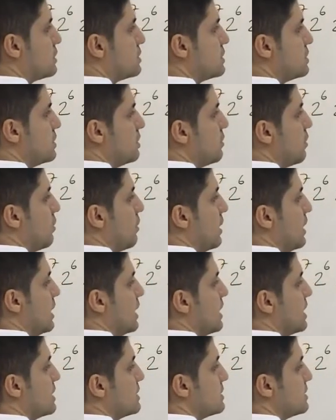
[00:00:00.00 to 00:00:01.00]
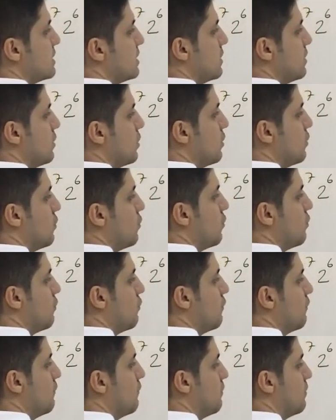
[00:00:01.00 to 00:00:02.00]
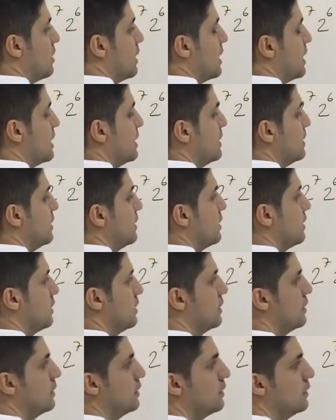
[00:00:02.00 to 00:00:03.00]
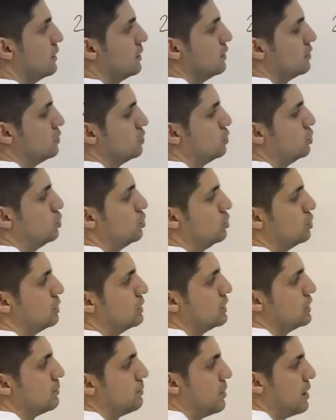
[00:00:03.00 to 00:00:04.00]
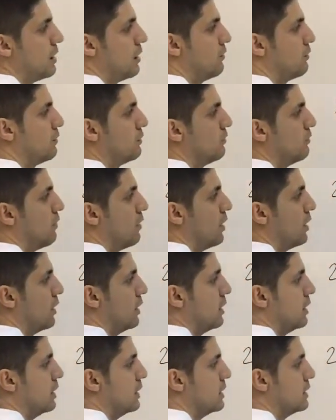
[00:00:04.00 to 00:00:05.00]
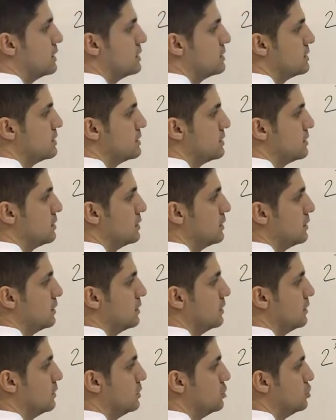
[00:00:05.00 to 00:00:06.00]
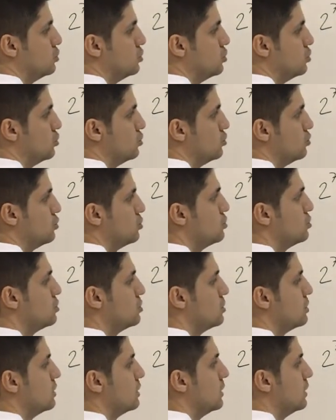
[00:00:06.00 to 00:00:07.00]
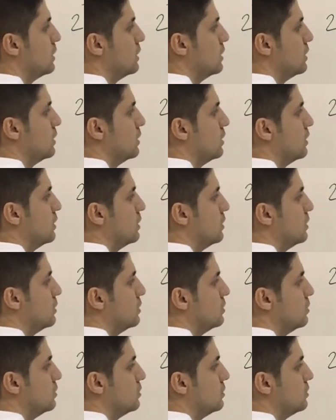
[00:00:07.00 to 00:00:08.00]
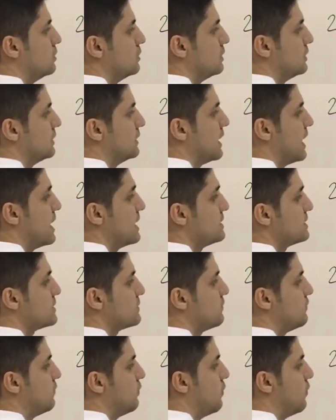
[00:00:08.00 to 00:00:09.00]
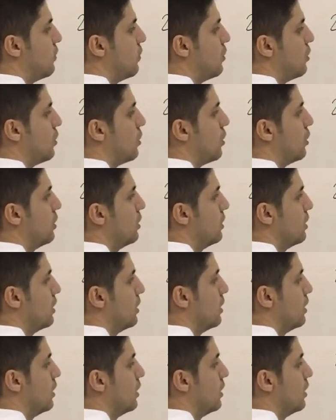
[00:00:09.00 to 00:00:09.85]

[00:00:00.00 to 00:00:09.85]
0 is 1. 2 to the power 1 is 2. That's 4.